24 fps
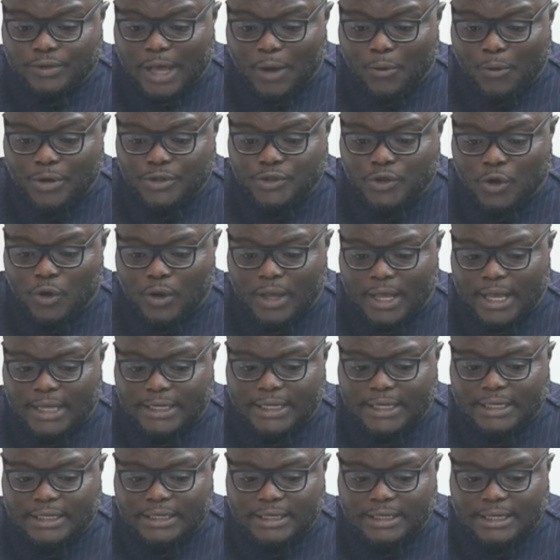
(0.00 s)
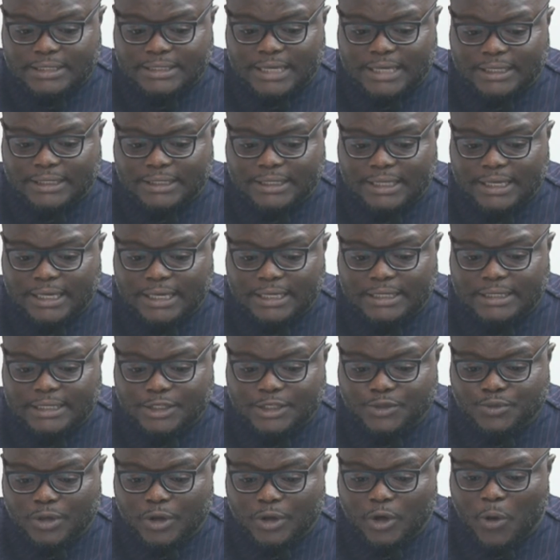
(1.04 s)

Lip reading: I wish all Ghanaian leaders are thinking this way.